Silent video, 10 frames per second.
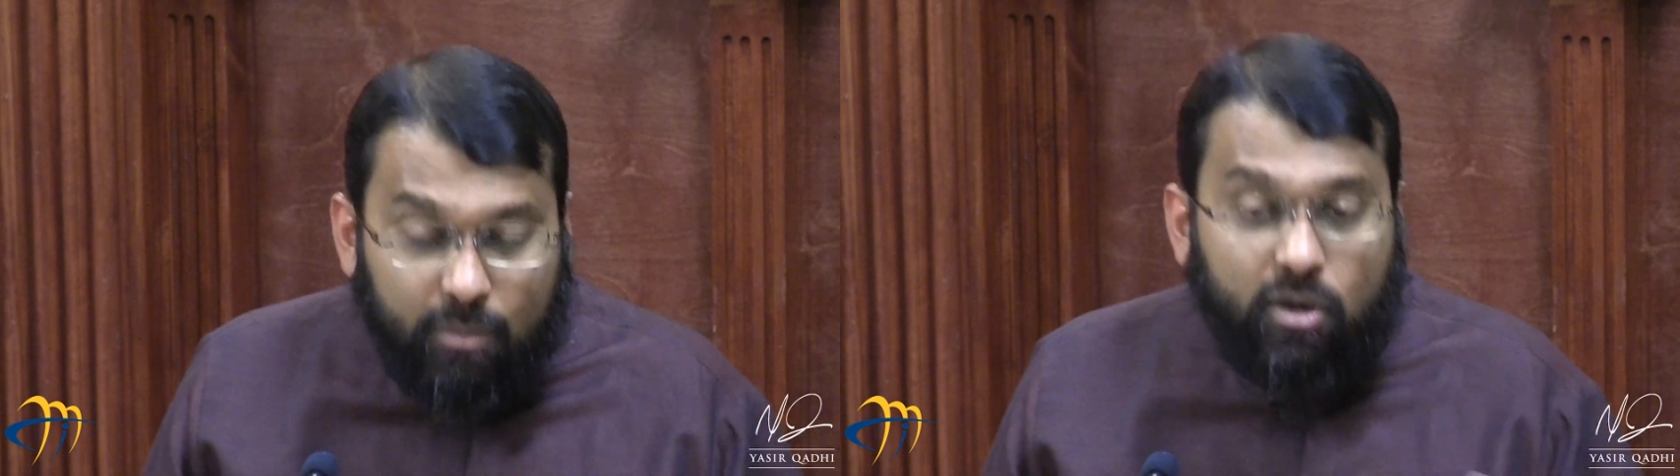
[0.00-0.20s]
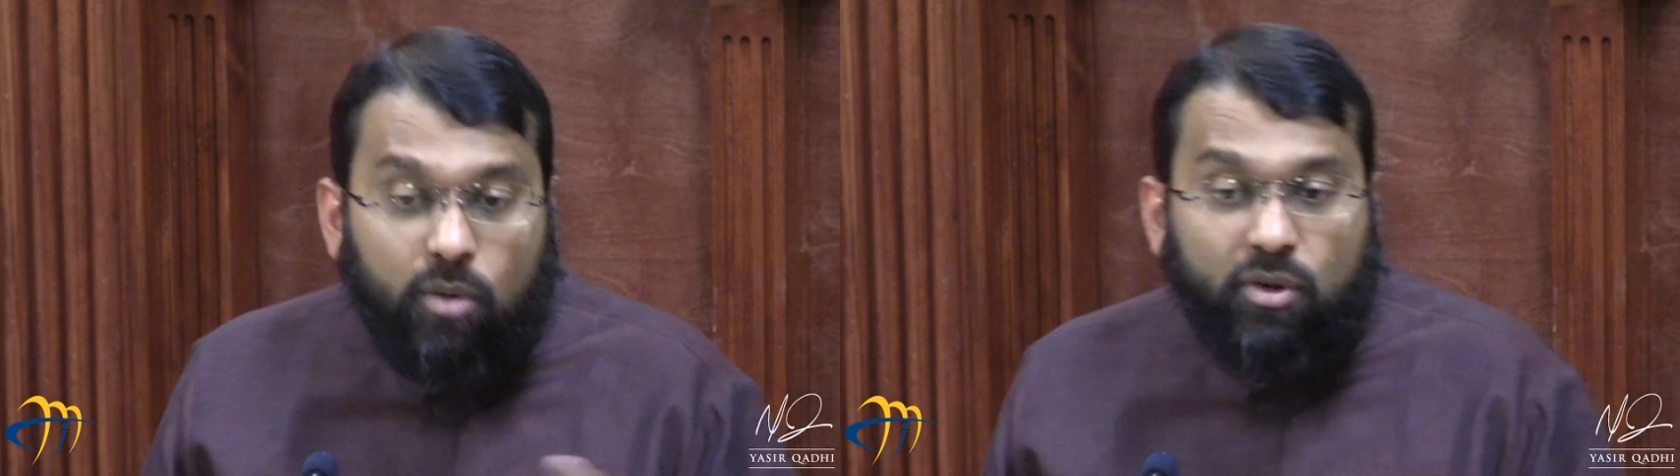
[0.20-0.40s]

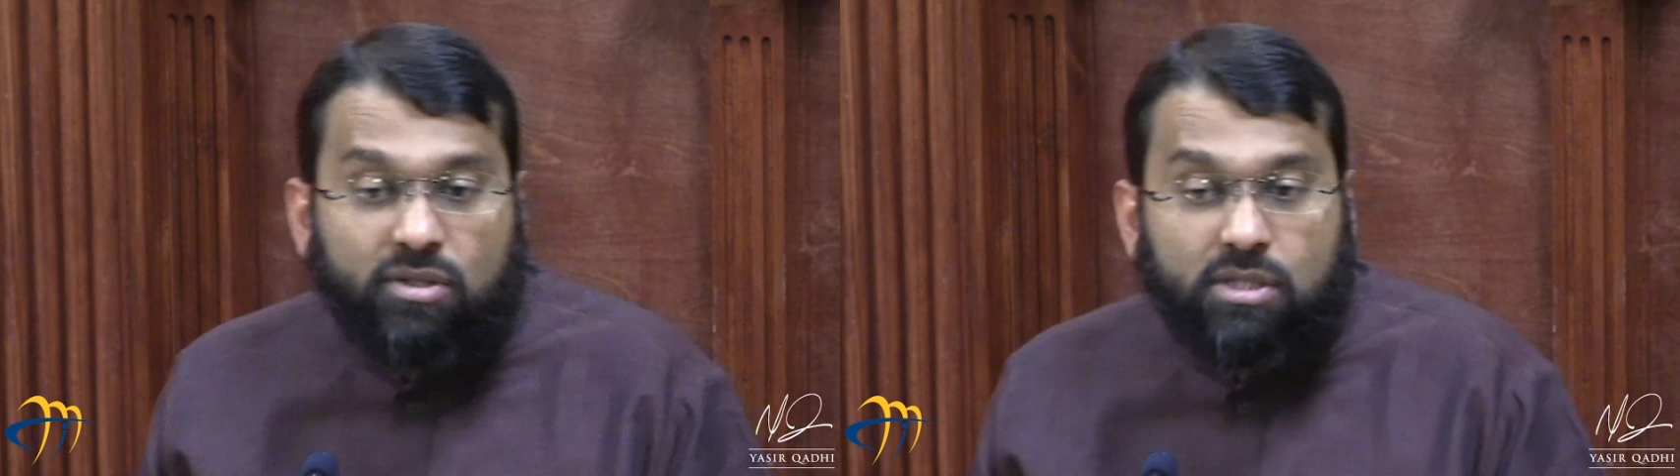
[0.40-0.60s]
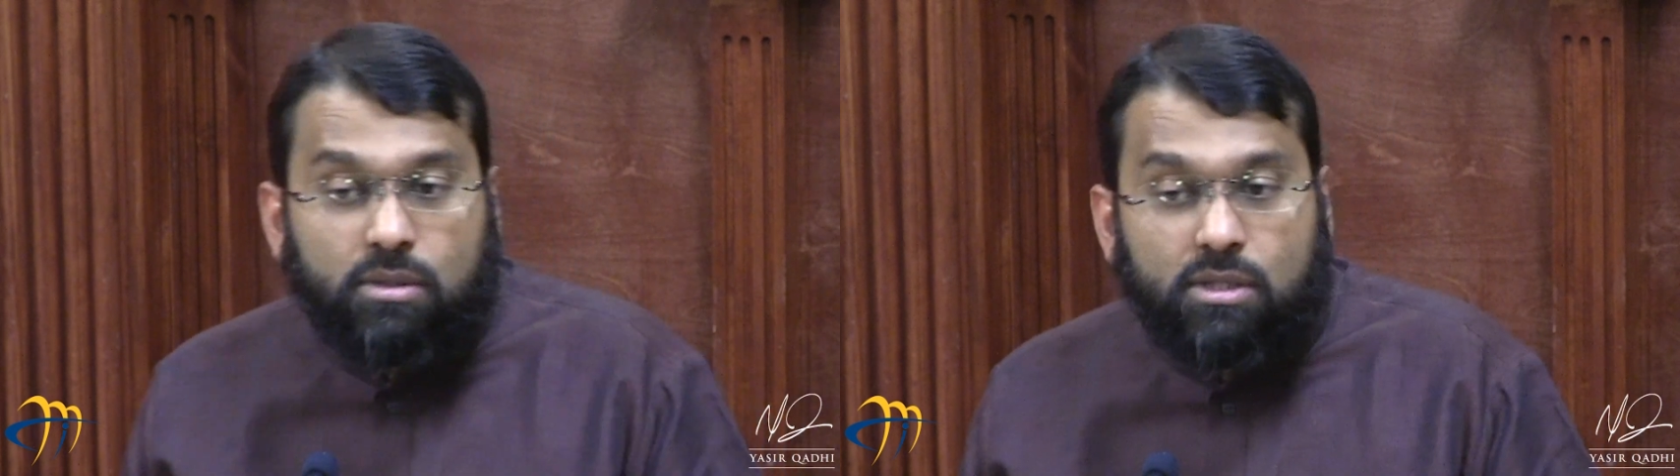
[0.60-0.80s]
But our
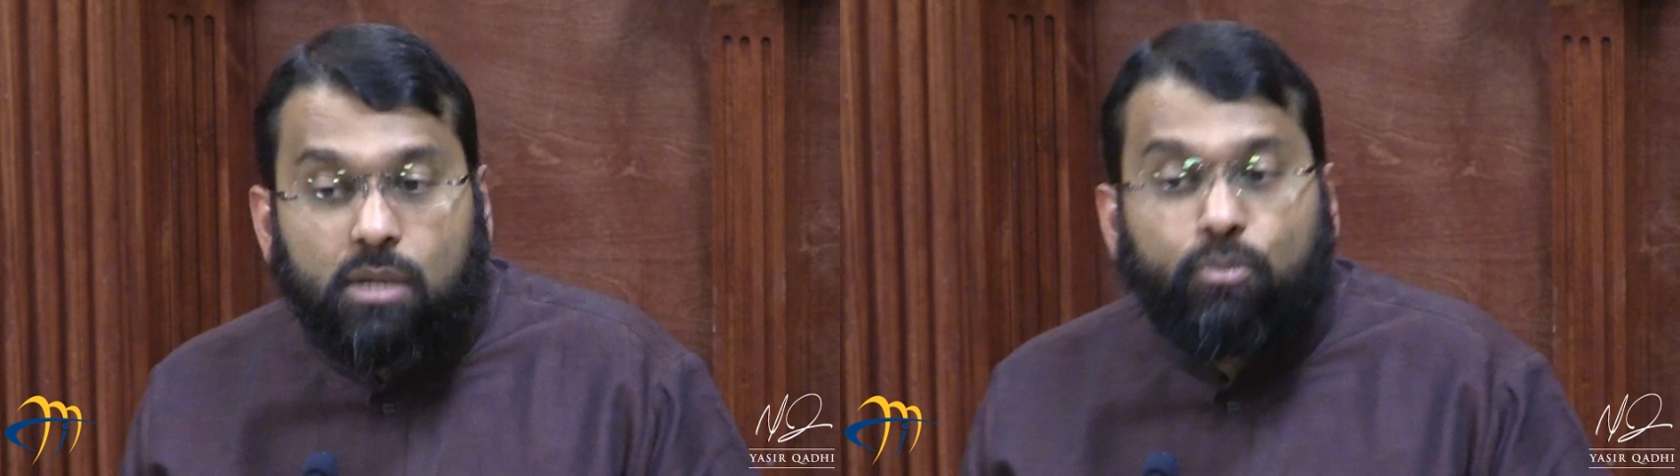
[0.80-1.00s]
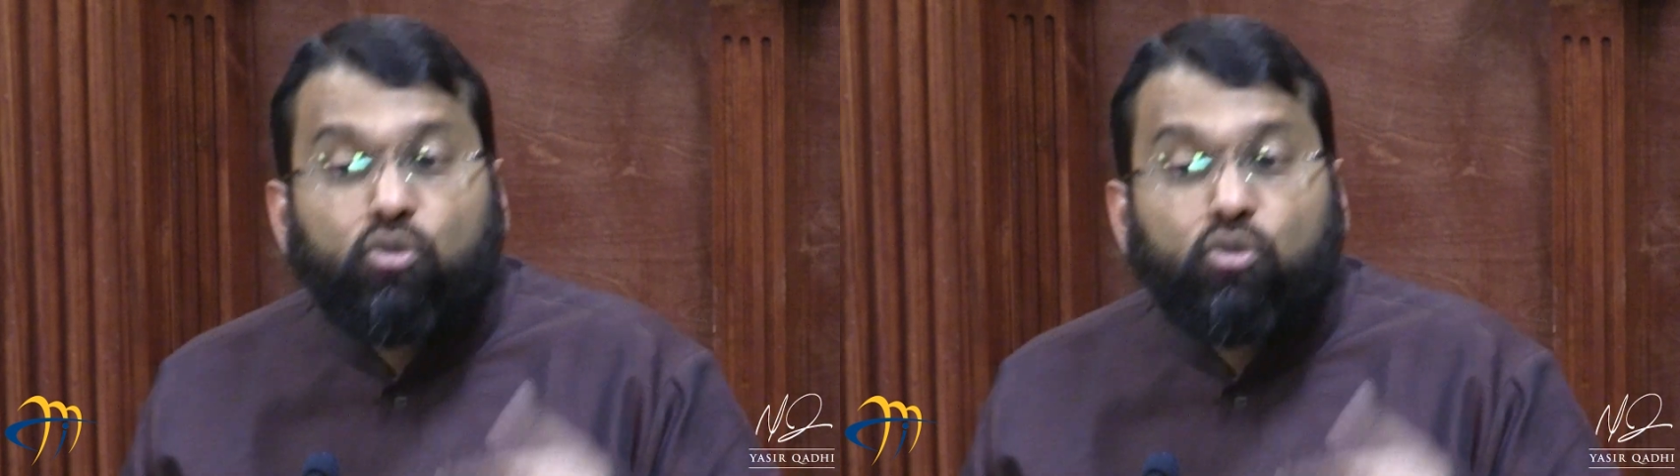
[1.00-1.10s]
process is saying